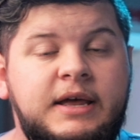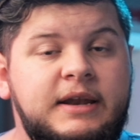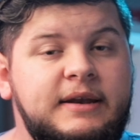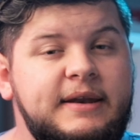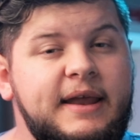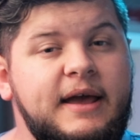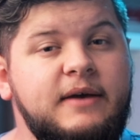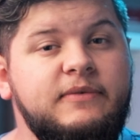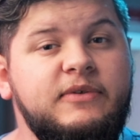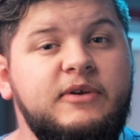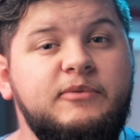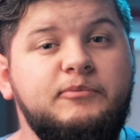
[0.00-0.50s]

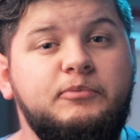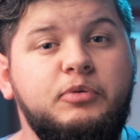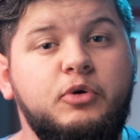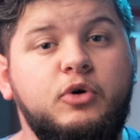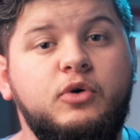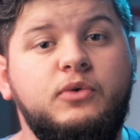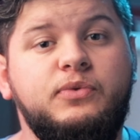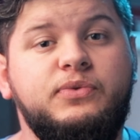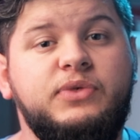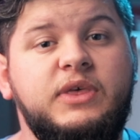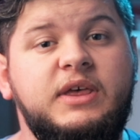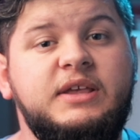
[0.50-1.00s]
Now, the
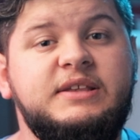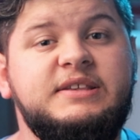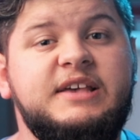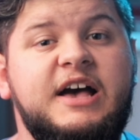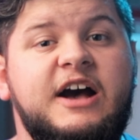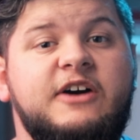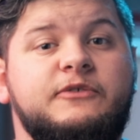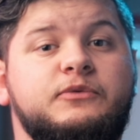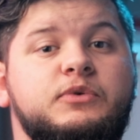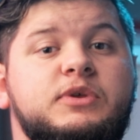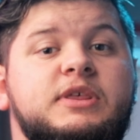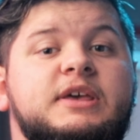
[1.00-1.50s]
important thing to
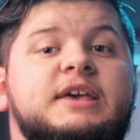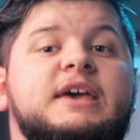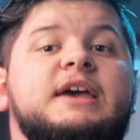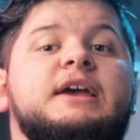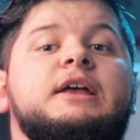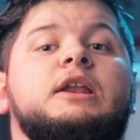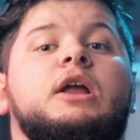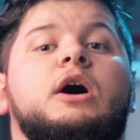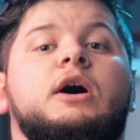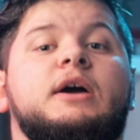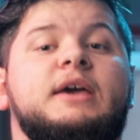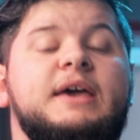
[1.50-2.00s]
have with a key
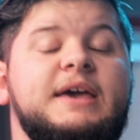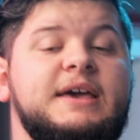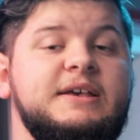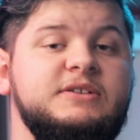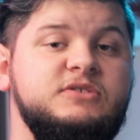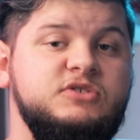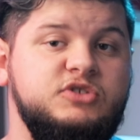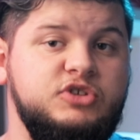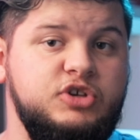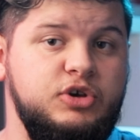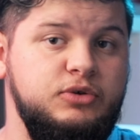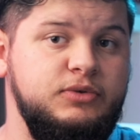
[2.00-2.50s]
light
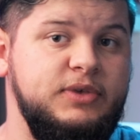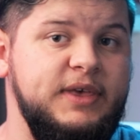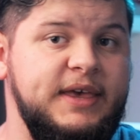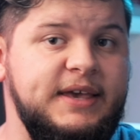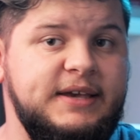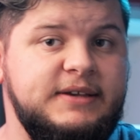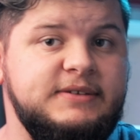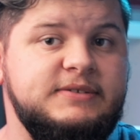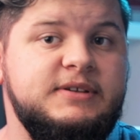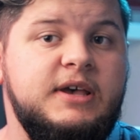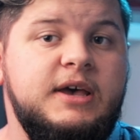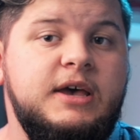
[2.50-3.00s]
is two
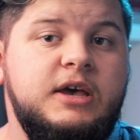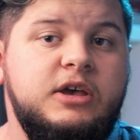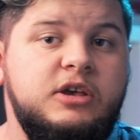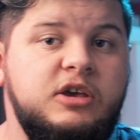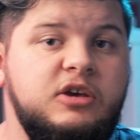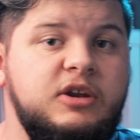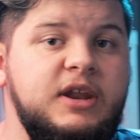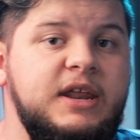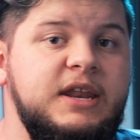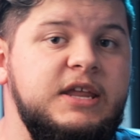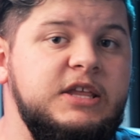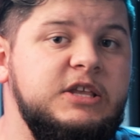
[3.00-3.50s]
things.
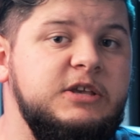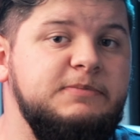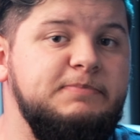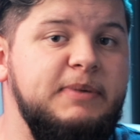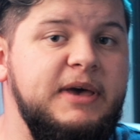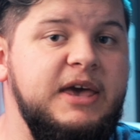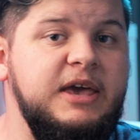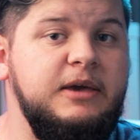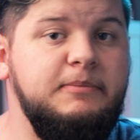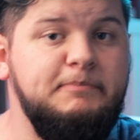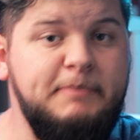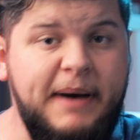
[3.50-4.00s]
You need it to
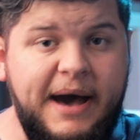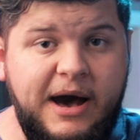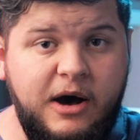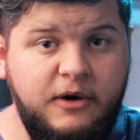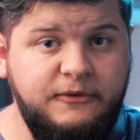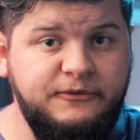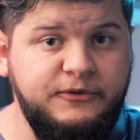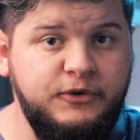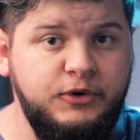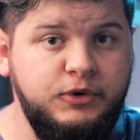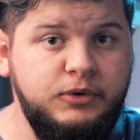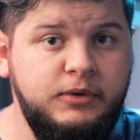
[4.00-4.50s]
be
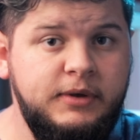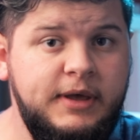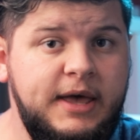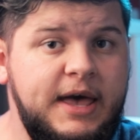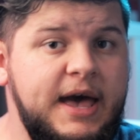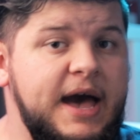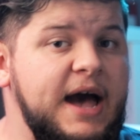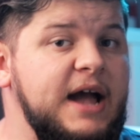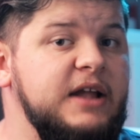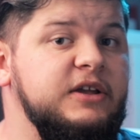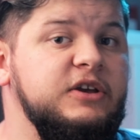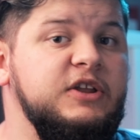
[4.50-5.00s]
powerful
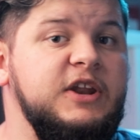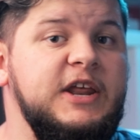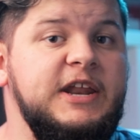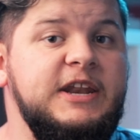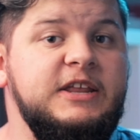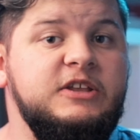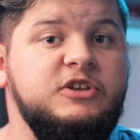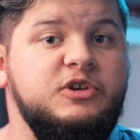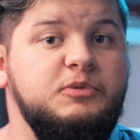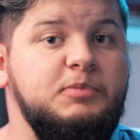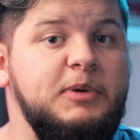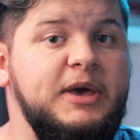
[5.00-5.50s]
and you need
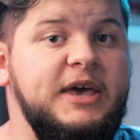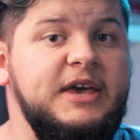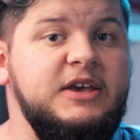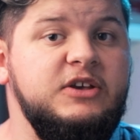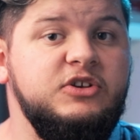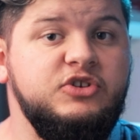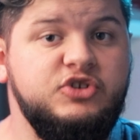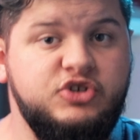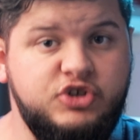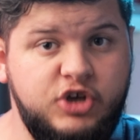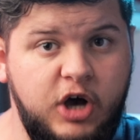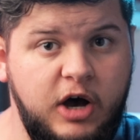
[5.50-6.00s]
it to be
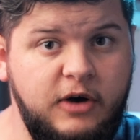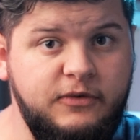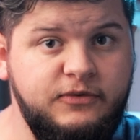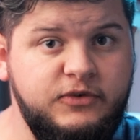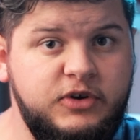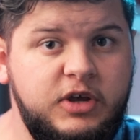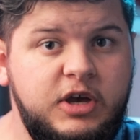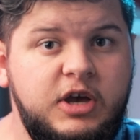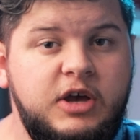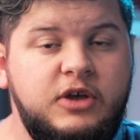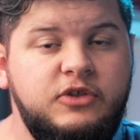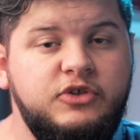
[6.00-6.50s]

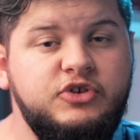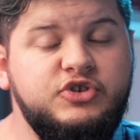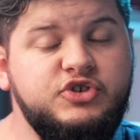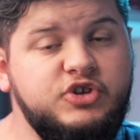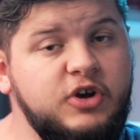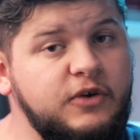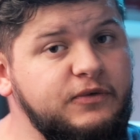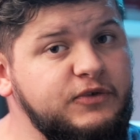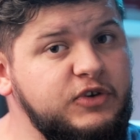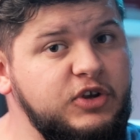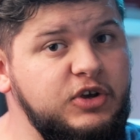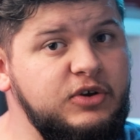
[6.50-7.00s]
soft. The
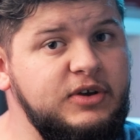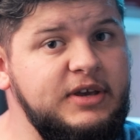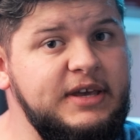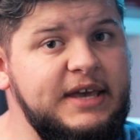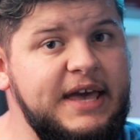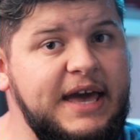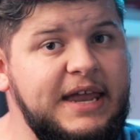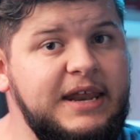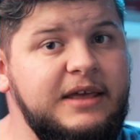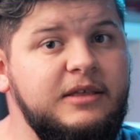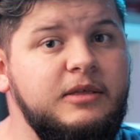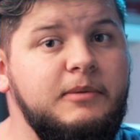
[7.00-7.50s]
softer you can
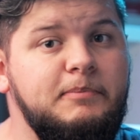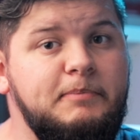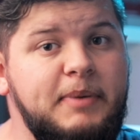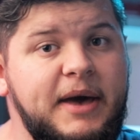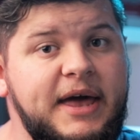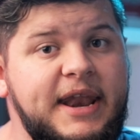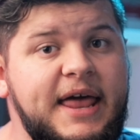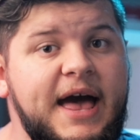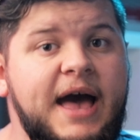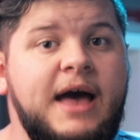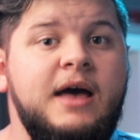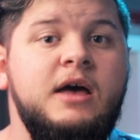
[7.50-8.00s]
get it, the
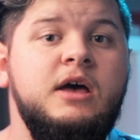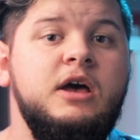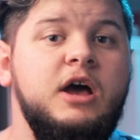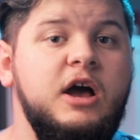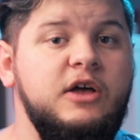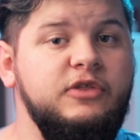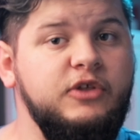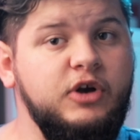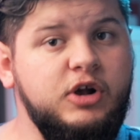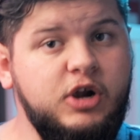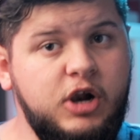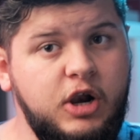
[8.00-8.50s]
better,
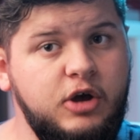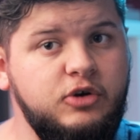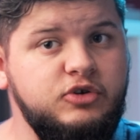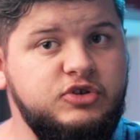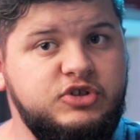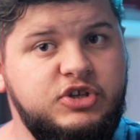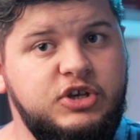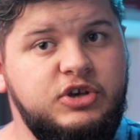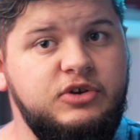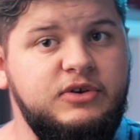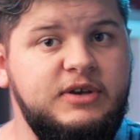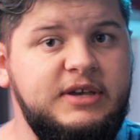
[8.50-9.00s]
and the
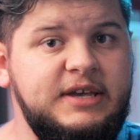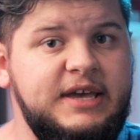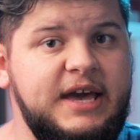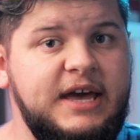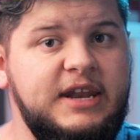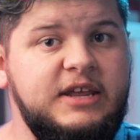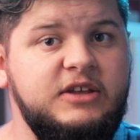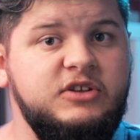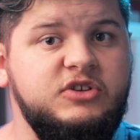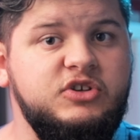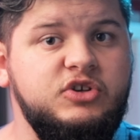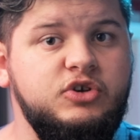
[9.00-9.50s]
closer you can get
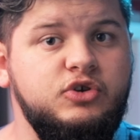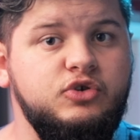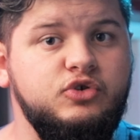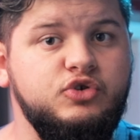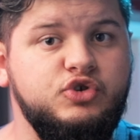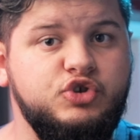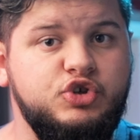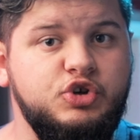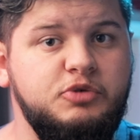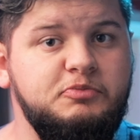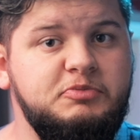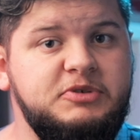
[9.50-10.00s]
it to your
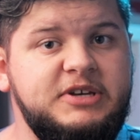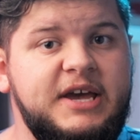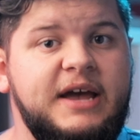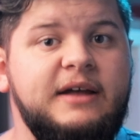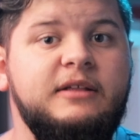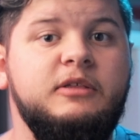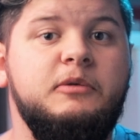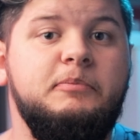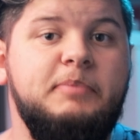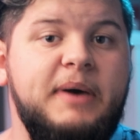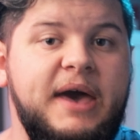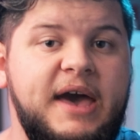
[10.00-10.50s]

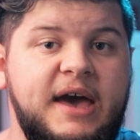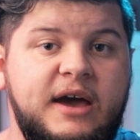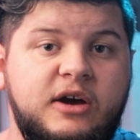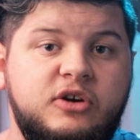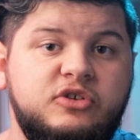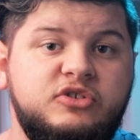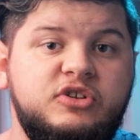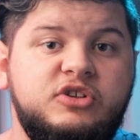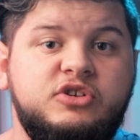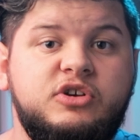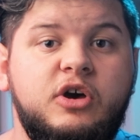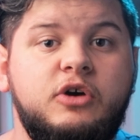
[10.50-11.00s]
subject, the better,
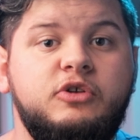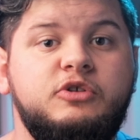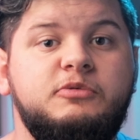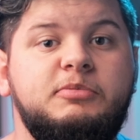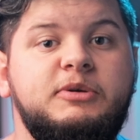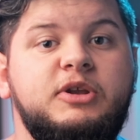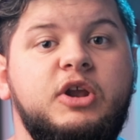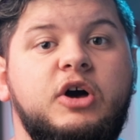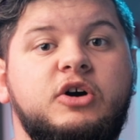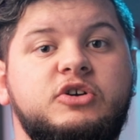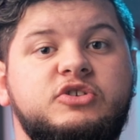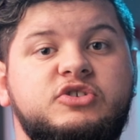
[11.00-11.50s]
because it's going to
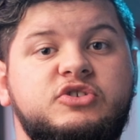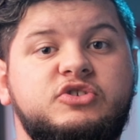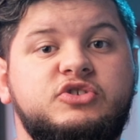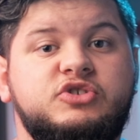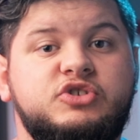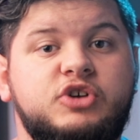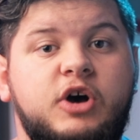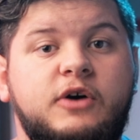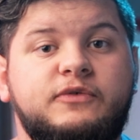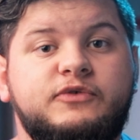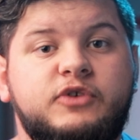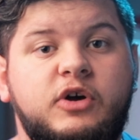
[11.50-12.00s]
be nice and
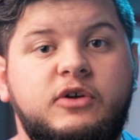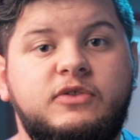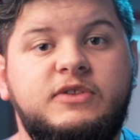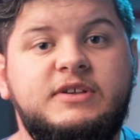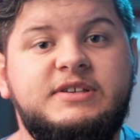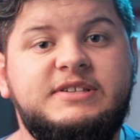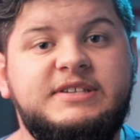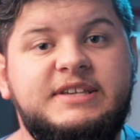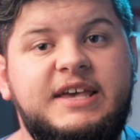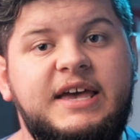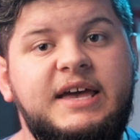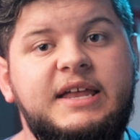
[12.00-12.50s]
soft on the
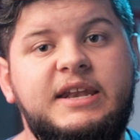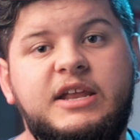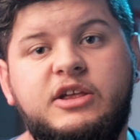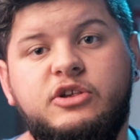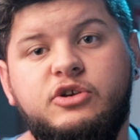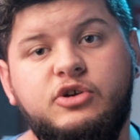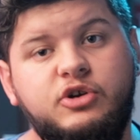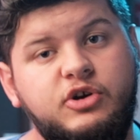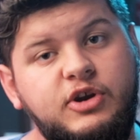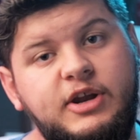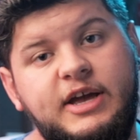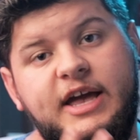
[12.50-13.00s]
skin and
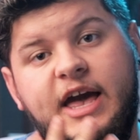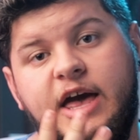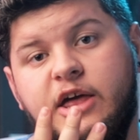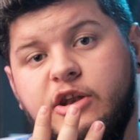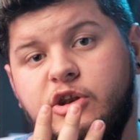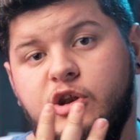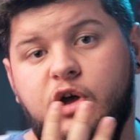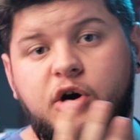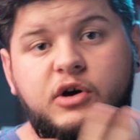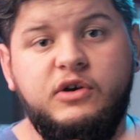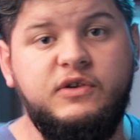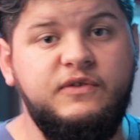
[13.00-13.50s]
you're going to get a
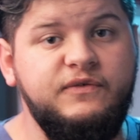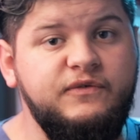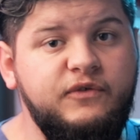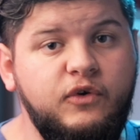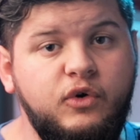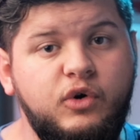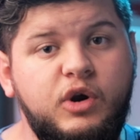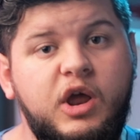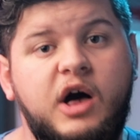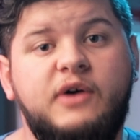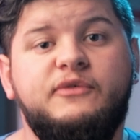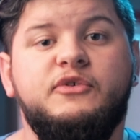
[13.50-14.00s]
nice
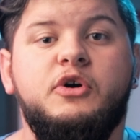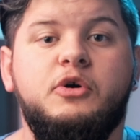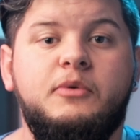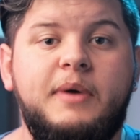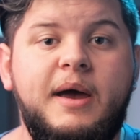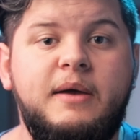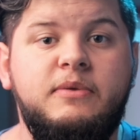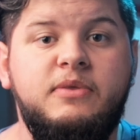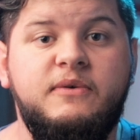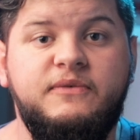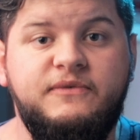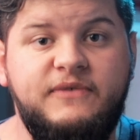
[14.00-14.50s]
fall off
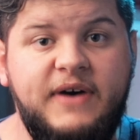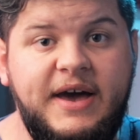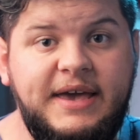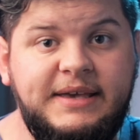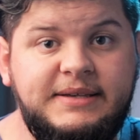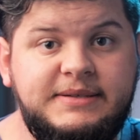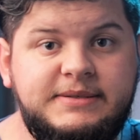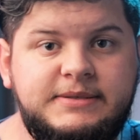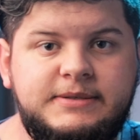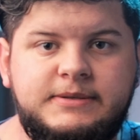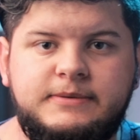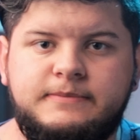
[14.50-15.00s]
around the
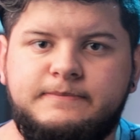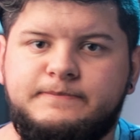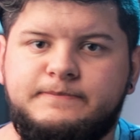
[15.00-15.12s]
face.